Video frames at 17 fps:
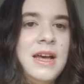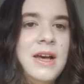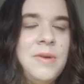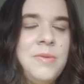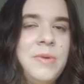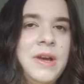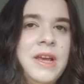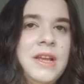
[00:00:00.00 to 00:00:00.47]

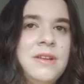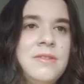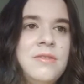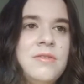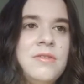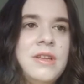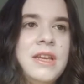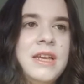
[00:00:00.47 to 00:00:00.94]
I went
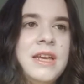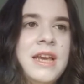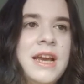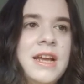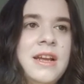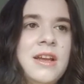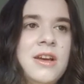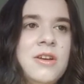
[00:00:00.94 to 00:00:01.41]
like
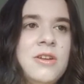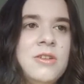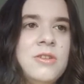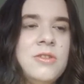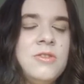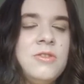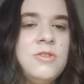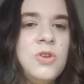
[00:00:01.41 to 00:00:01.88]
kind of
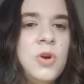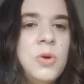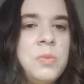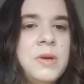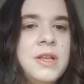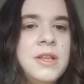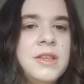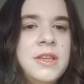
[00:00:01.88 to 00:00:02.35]

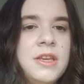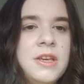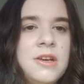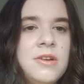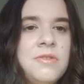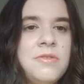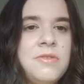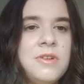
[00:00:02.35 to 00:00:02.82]
shopping there